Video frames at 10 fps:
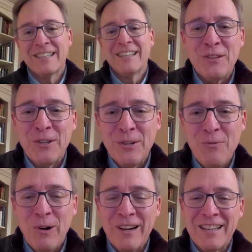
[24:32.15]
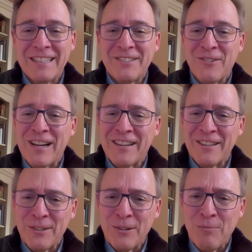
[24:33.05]
The good work gets around a
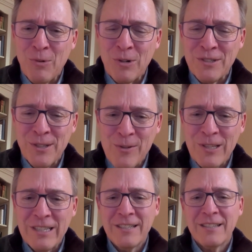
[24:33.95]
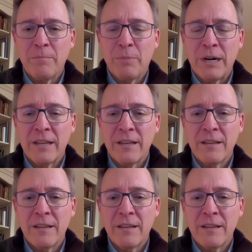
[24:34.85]
little more slowly, but